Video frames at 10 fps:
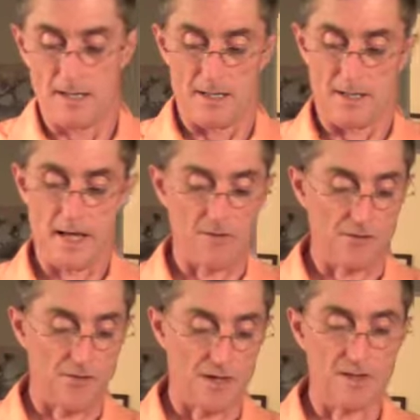Now, the
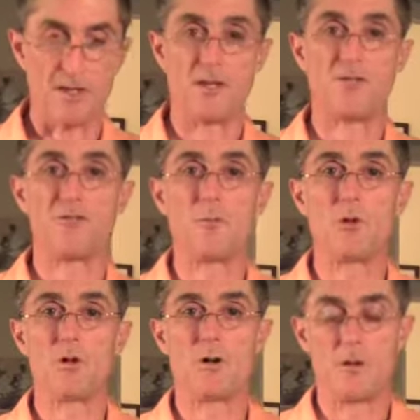thing that is
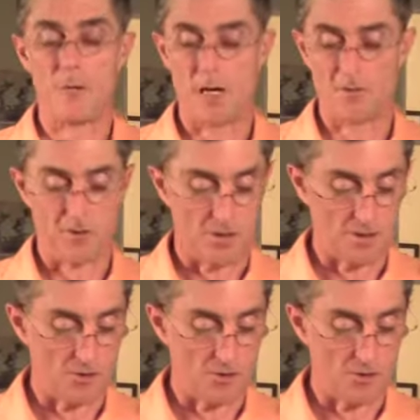similar about the